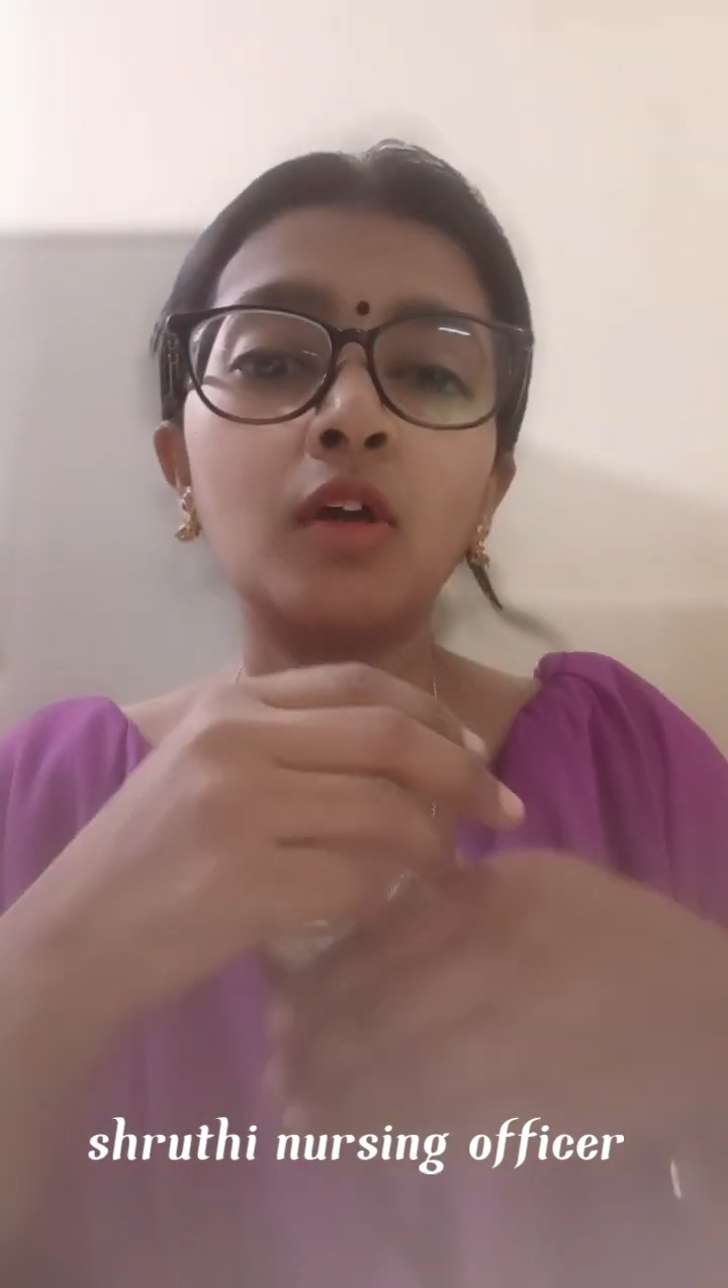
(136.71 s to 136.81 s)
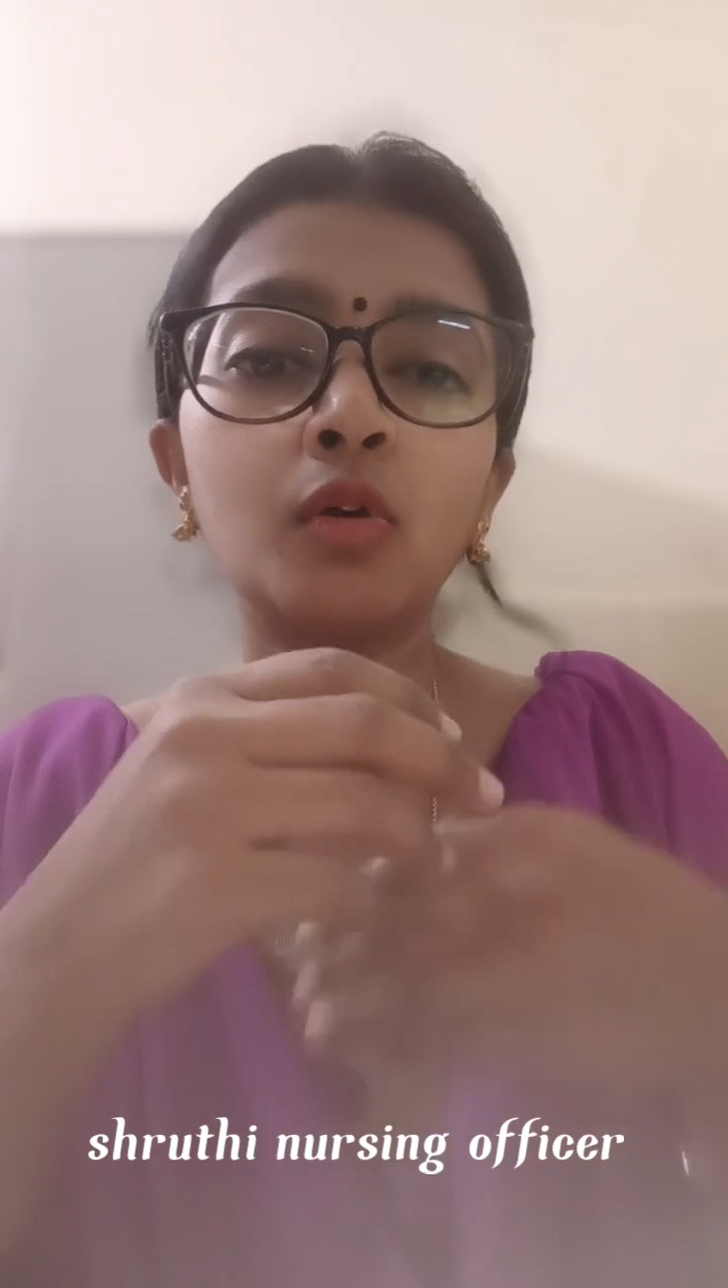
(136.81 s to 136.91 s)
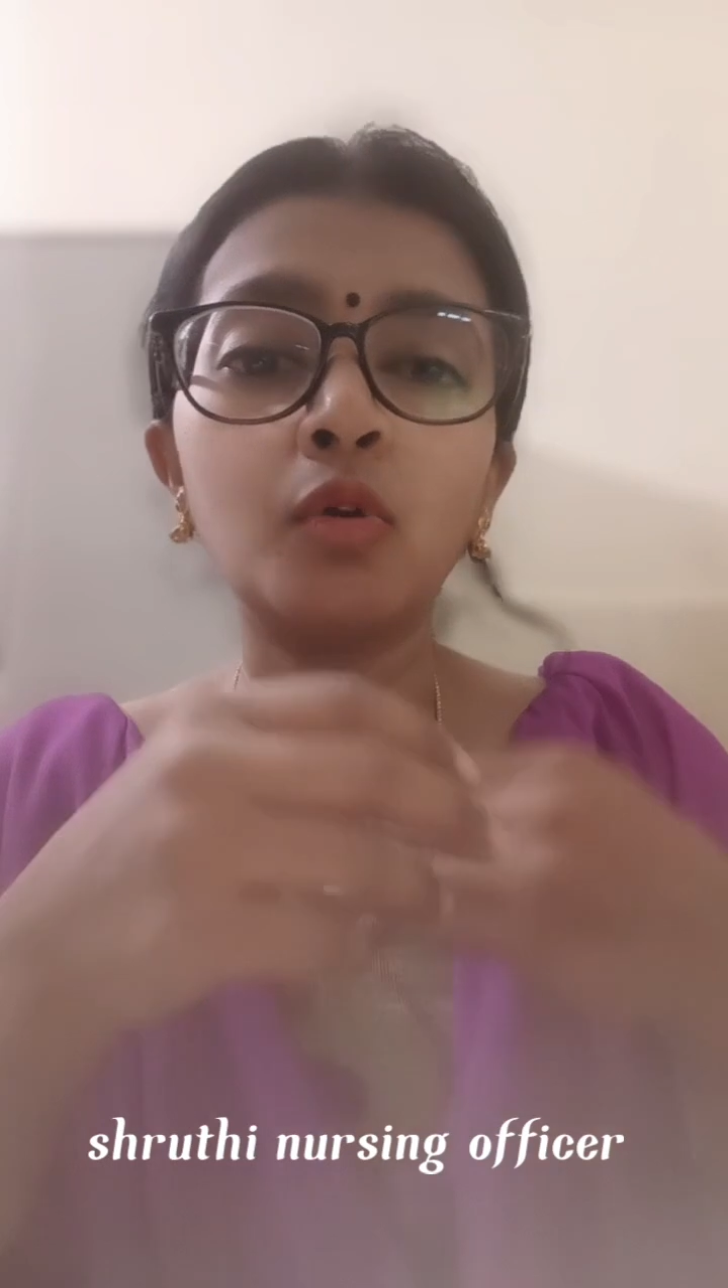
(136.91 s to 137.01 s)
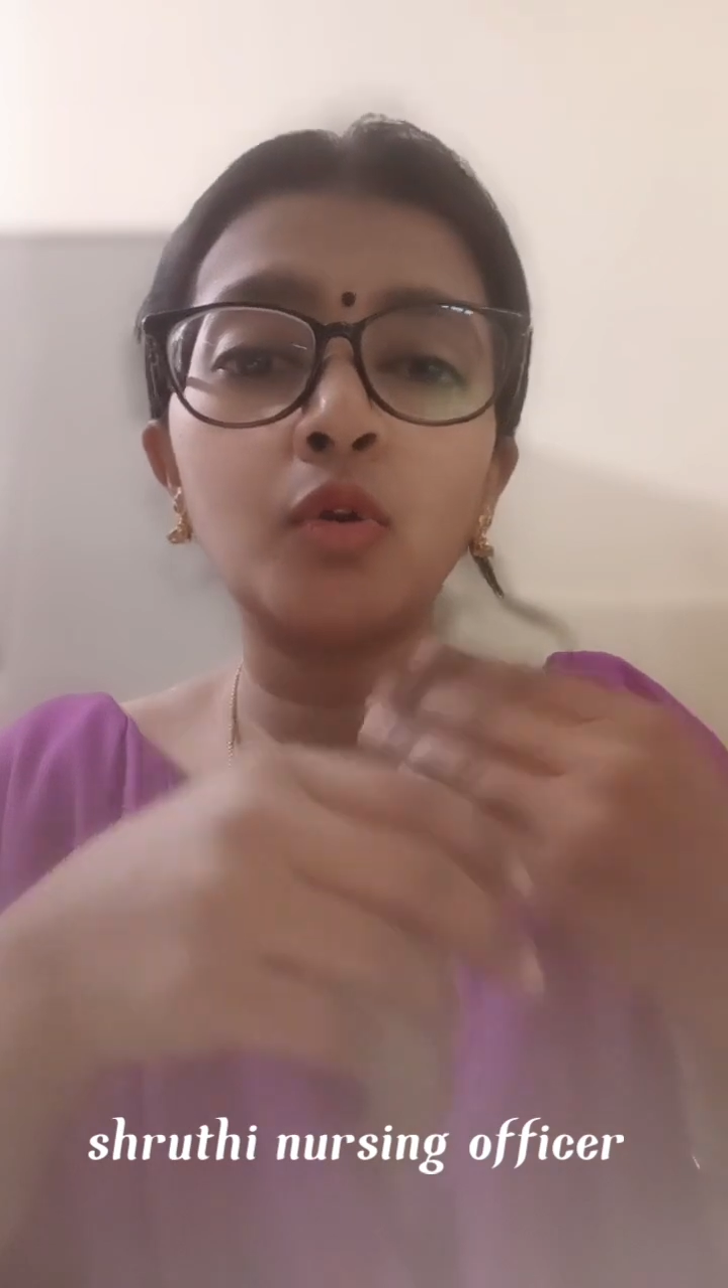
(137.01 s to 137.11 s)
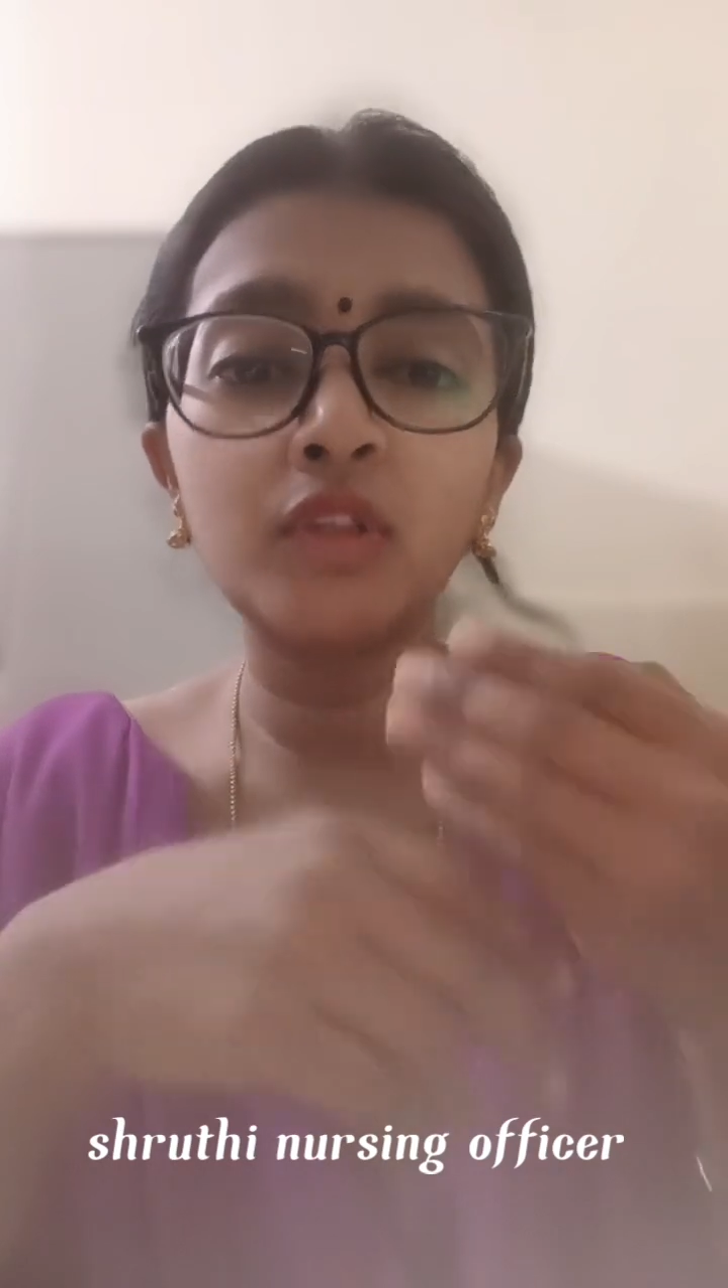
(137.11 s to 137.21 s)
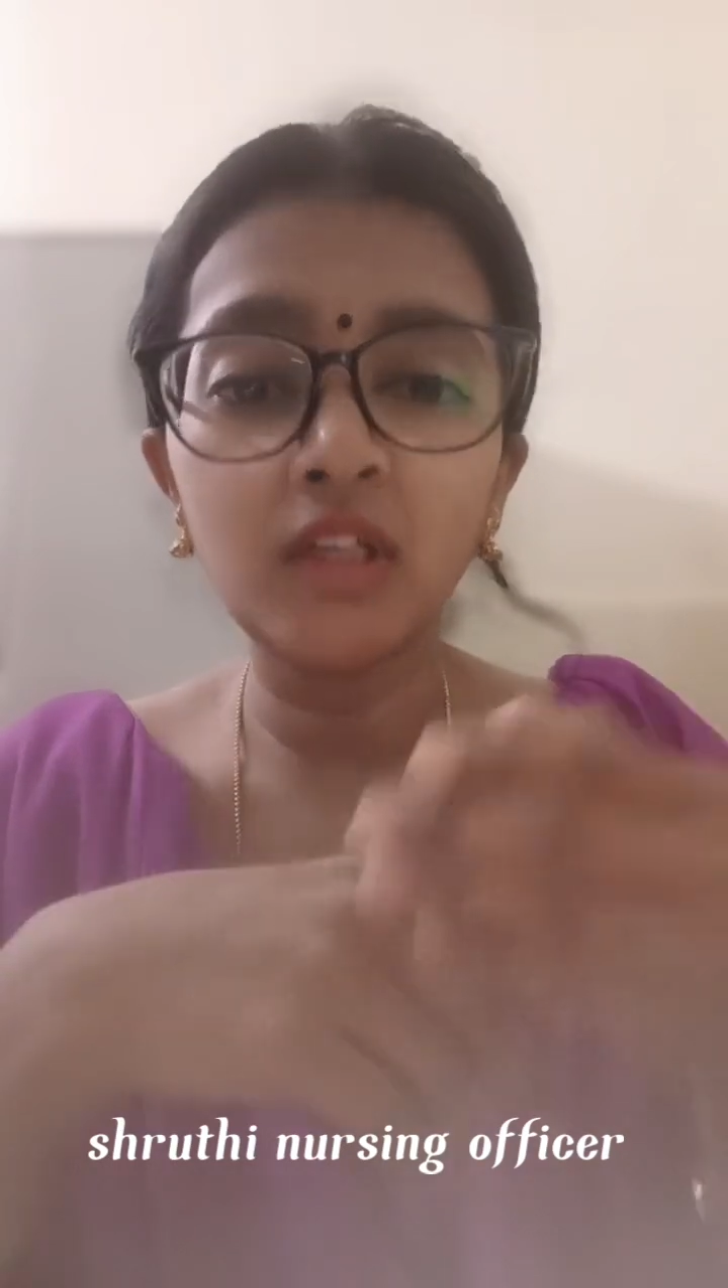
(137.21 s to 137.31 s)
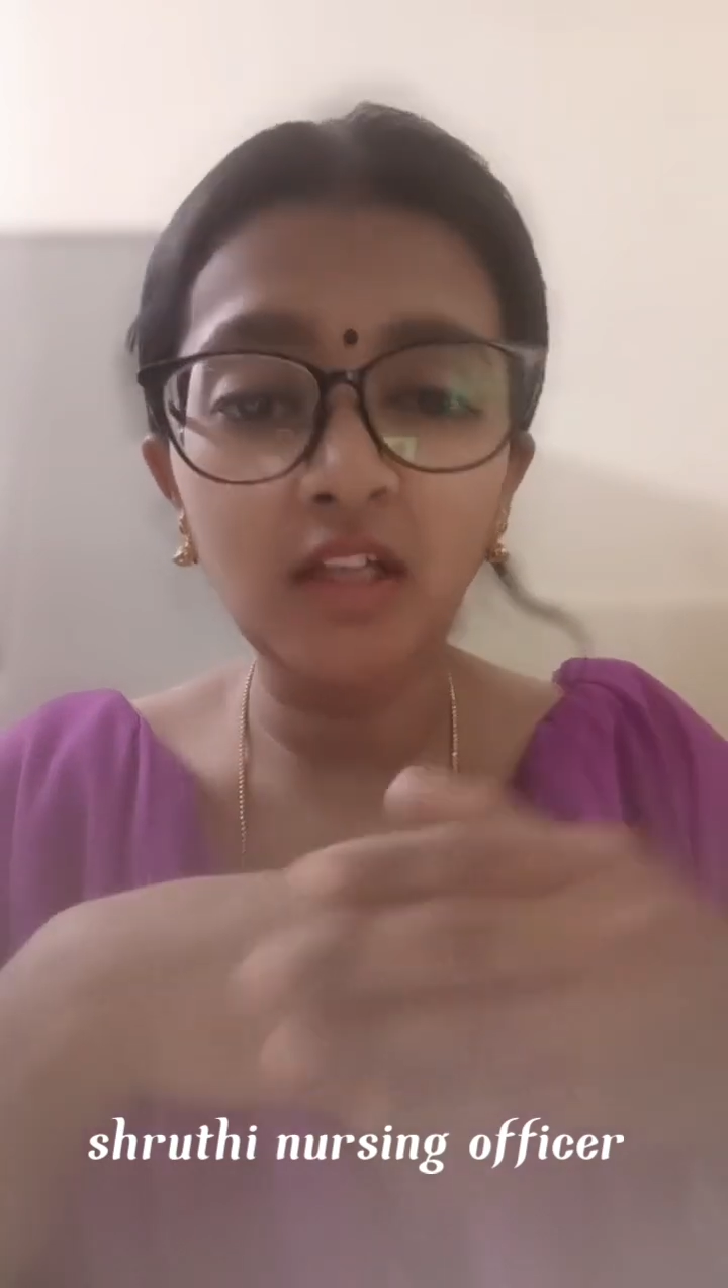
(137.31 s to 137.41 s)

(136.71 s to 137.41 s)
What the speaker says: growth and